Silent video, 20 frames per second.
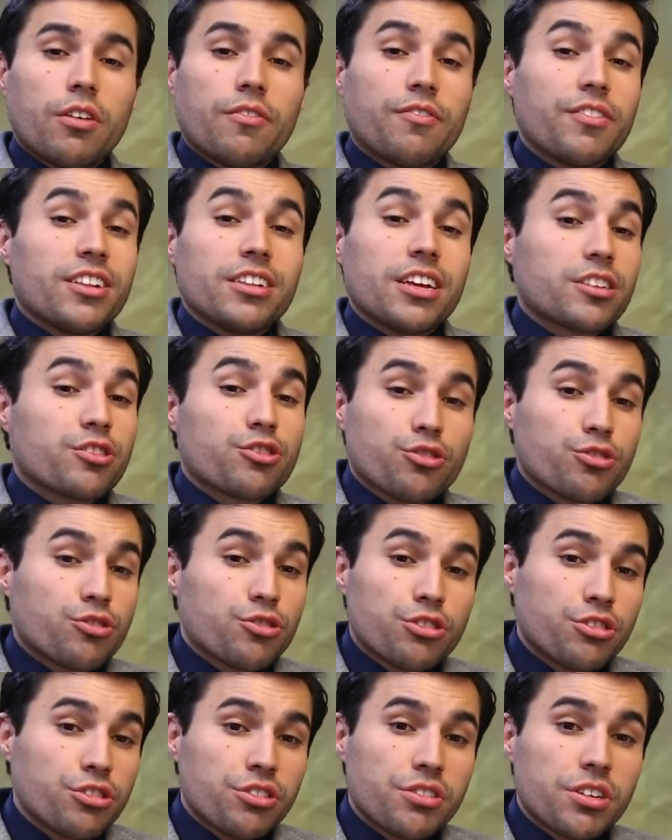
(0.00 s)
of
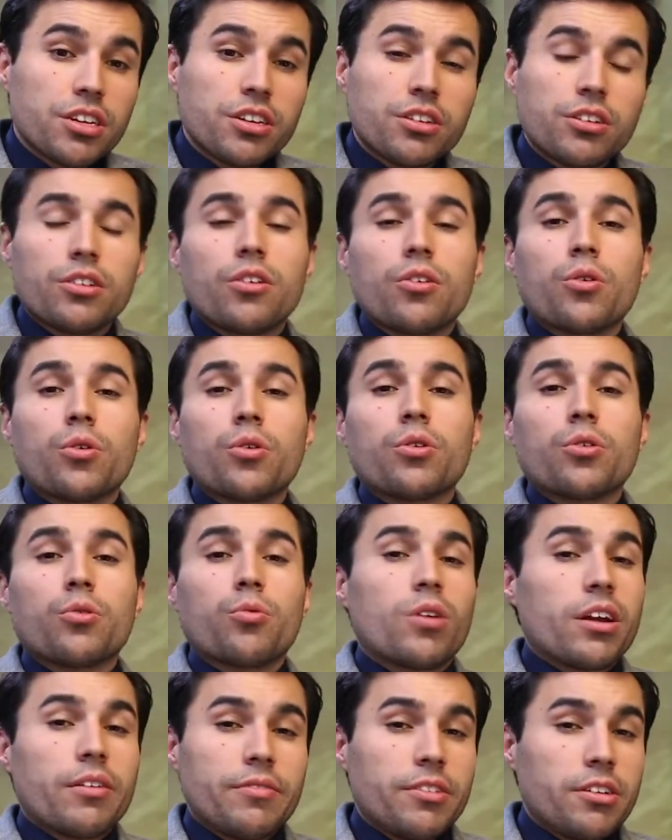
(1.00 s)
electrosurgery or
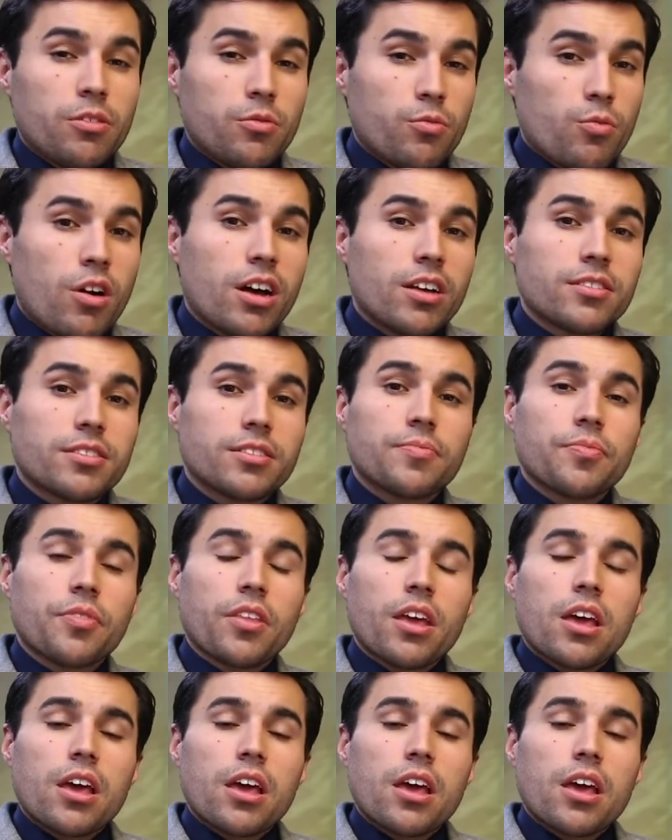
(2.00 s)
whatever it was.